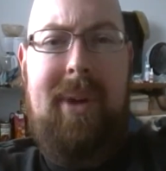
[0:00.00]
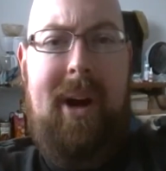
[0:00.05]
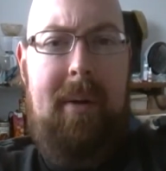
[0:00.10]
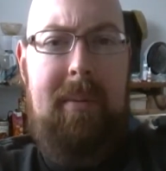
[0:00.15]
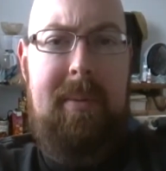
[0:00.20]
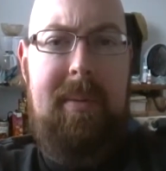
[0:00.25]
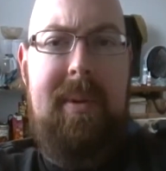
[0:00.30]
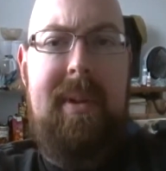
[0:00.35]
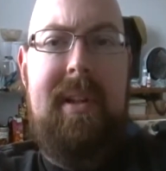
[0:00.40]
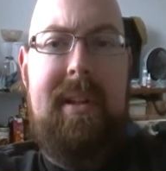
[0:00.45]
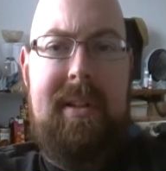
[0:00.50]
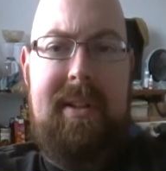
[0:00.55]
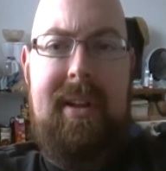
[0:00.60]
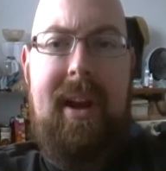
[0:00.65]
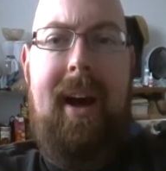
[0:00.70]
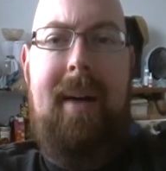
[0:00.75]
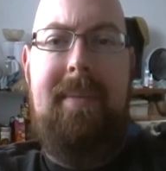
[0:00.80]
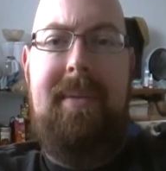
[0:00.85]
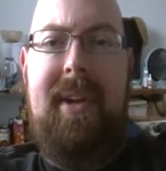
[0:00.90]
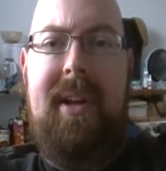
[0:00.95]
Probably the
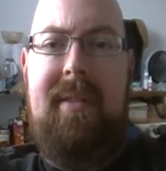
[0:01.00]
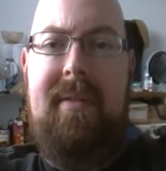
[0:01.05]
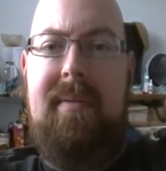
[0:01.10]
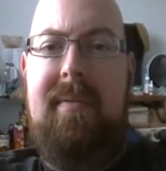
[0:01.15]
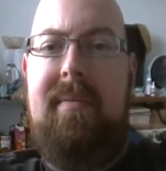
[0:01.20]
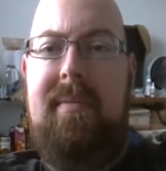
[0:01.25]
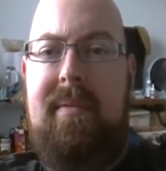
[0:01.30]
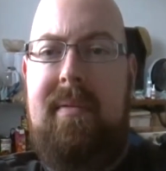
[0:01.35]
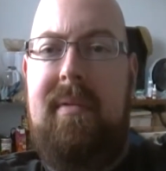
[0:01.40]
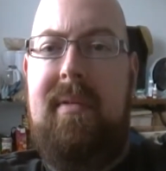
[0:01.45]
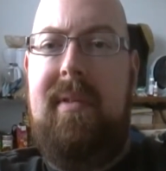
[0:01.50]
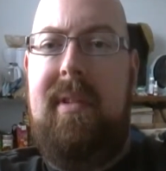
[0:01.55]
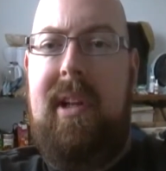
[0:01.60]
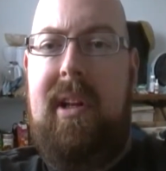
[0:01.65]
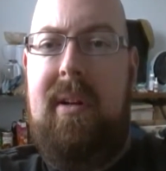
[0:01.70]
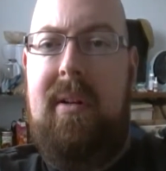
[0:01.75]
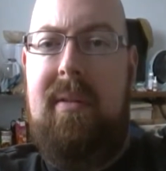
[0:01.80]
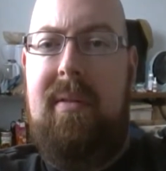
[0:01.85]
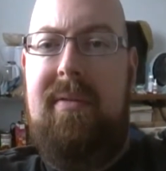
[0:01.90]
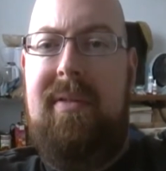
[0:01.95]
top ten,
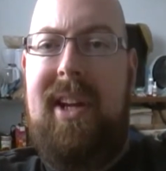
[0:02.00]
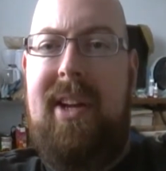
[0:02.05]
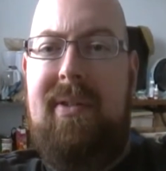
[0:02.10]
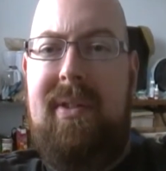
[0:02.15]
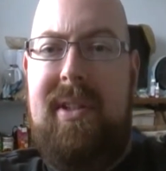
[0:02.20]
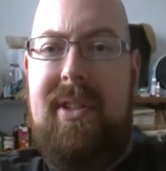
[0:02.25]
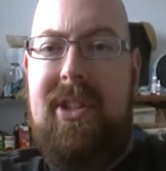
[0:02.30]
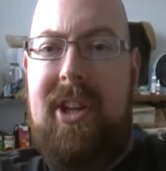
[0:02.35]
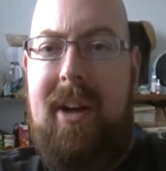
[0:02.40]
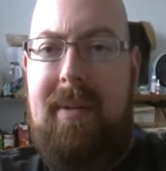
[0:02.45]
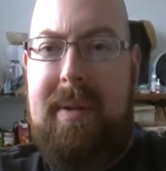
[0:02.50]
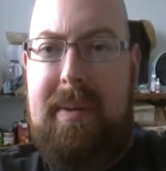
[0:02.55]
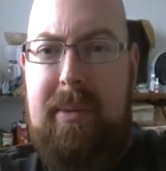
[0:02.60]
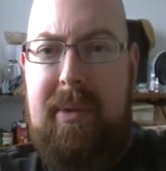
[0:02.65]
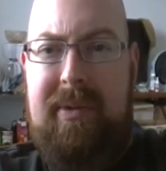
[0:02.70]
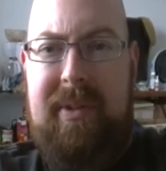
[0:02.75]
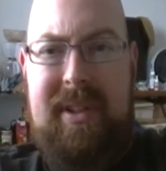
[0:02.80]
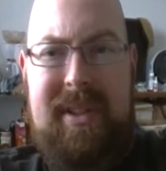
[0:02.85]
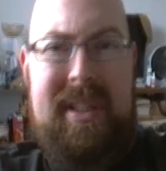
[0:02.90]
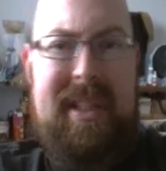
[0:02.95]
you know, favorite zombie
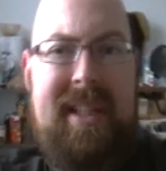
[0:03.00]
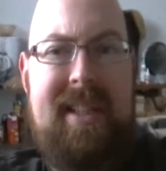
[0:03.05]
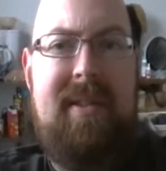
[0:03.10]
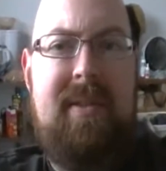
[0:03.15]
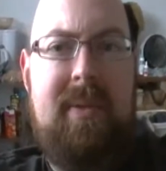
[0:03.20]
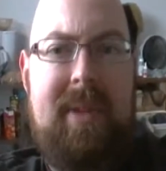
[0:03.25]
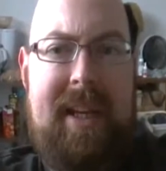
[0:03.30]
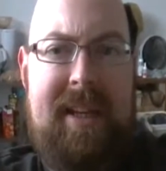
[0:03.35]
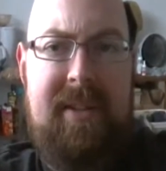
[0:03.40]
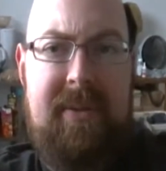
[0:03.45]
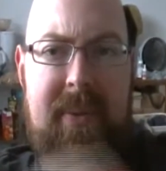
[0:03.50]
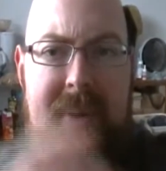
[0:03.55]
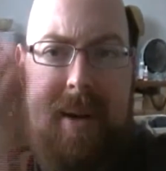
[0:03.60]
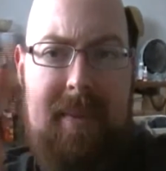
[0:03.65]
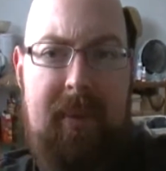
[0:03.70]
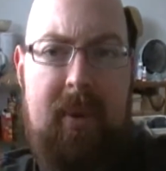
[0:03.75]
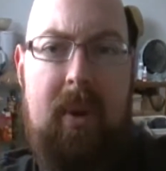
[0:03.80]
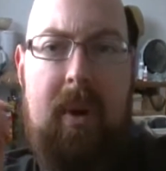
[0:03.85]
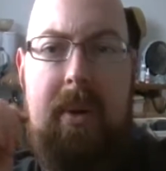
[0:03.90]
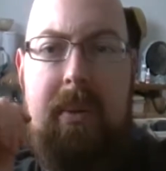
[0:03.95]
movies is is
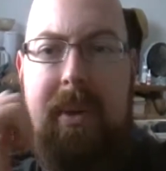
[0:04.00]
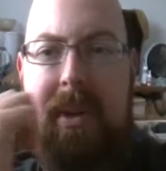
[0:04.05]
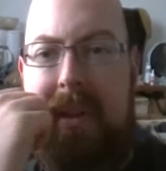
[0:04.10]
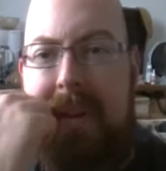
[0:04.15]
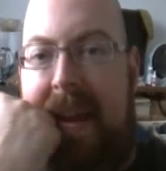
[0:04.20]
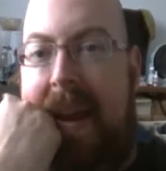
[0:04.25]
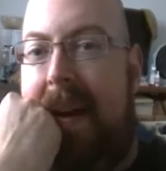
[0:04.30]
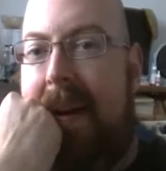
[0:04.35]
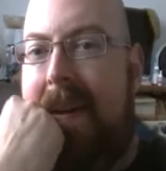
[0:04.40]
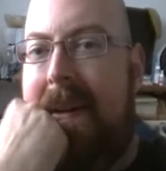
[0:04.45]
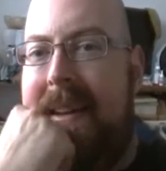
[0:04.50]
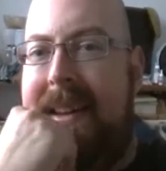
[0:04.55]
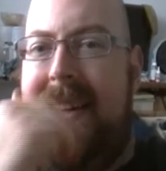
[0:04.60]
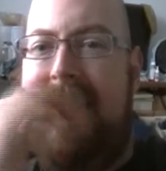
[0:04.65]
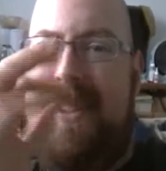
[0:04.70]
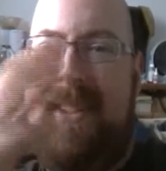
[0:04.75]
what I'm going with now.